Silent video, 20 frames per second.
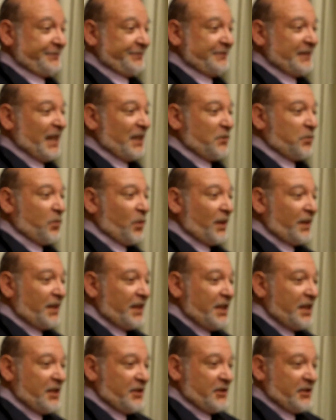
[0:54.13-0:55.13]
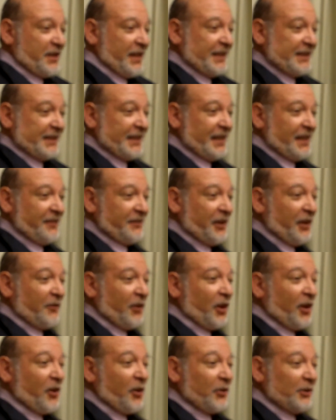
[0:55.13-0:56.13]
Not 1 inch, they say, of
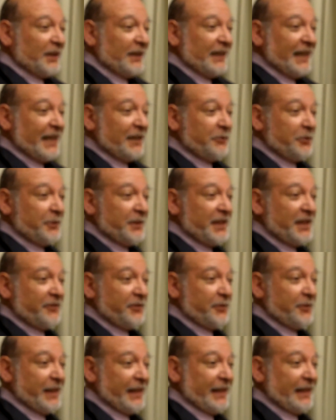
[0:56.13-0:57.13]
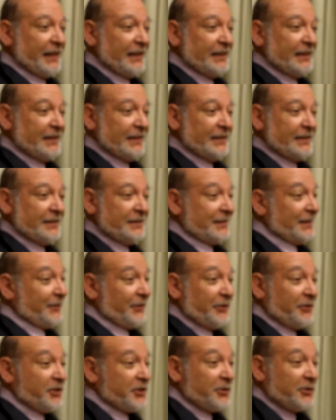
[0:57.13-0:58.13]
our holy land will we give away. You never
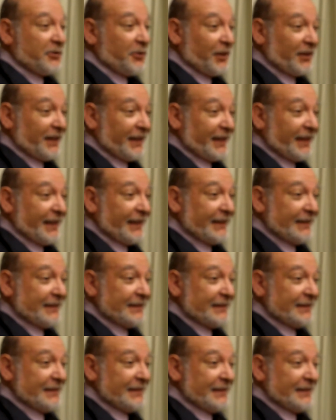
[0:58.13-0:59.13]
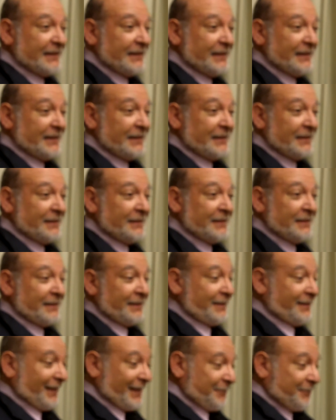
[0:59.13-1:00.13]
heard a Jew talk like that.
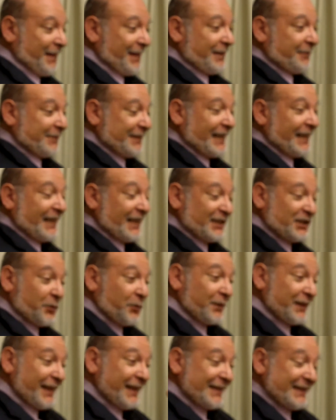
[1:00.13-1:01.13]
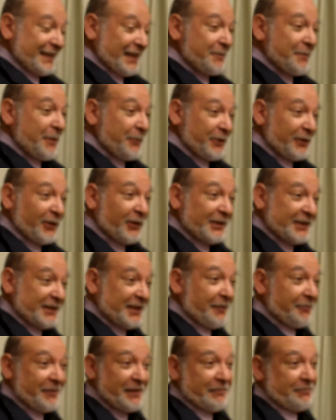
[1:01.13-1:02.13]
God made them say that, so we'd listen, maybe we'd learn
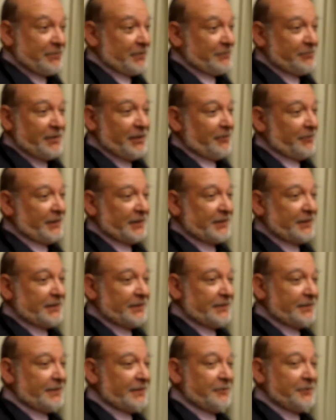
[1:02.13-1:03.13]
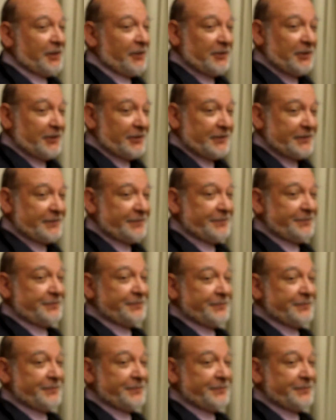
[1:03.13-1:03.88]
something, but we don't listen, and we don't learn.